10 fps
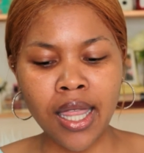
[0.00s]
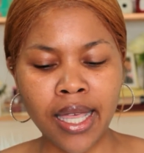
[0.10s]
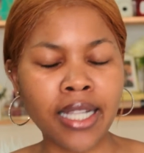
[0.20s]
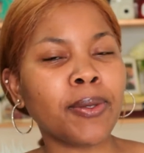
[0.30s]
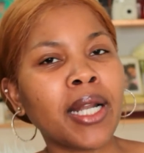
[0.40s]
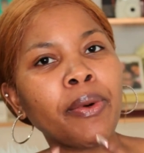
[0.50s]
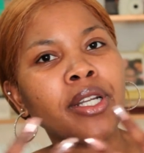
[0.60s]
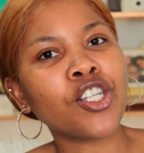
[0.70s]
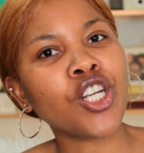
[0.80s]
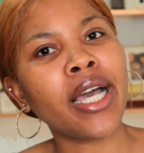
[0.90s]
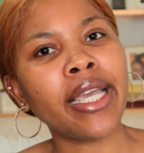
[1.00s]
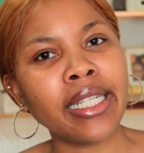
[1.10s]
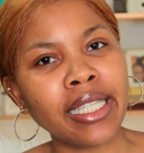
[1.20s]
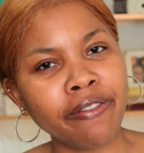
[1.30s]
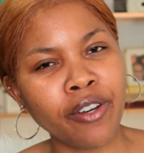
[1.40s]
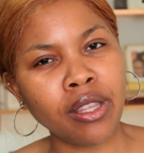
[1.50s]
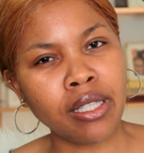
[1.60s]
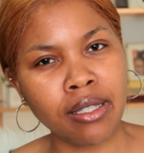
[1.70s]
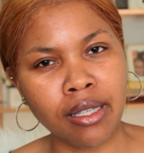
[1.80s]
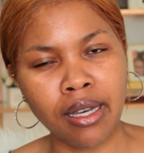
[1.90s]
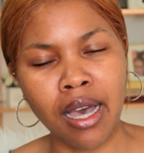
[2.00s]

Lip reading: that's what I want to try and give out this year.